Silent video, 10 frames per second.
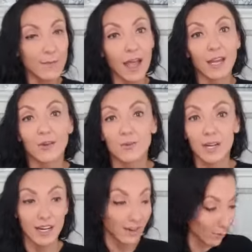I know
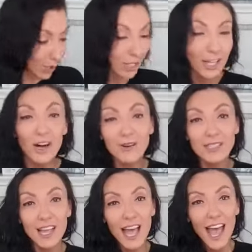we're closed,
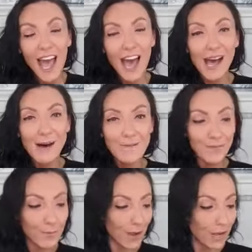
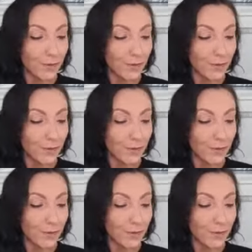but